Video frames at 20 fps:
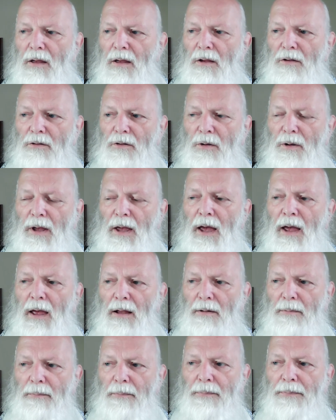So
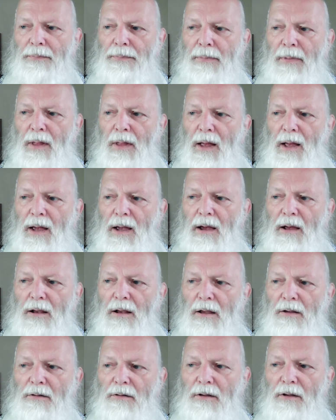again, it
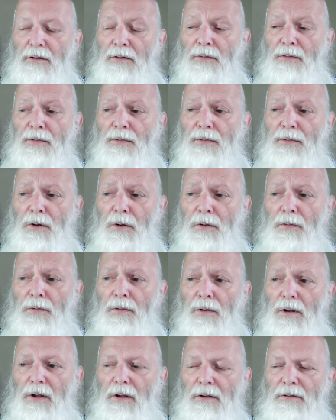is this
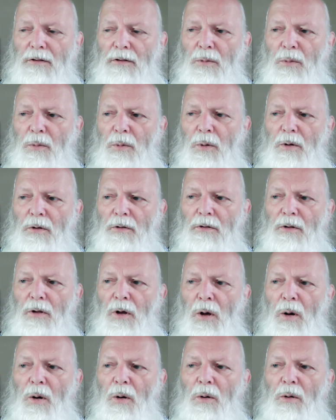fruitfulness towards the
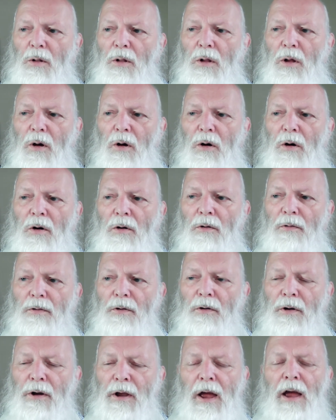whole of
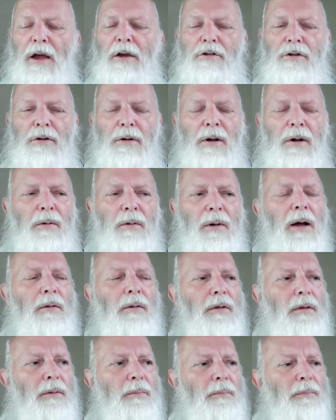creation
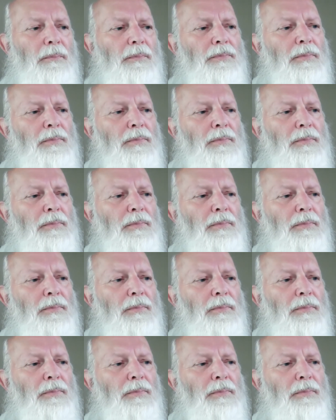around them.